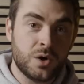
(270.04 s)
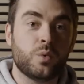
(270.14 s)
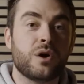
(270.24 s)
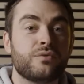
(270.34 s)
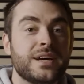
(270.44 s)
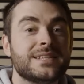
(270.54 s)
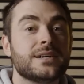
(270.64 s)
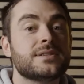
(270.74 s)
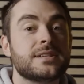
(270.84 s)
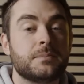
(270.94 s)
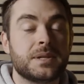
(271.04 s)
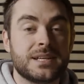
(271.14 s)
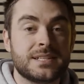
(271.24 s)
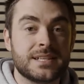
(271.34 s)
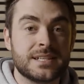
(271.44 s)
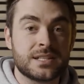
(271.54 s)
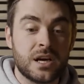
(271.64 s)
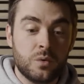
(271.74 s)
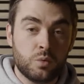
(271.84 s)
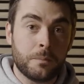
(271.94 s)
where retail CBDCs
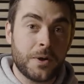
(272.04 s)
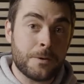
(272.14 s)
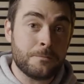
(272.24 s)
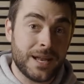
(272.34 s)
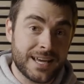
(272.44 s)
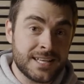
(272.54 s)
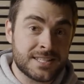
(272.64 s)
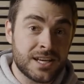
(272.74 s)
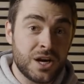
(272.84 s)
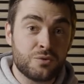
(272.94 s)
will be in place.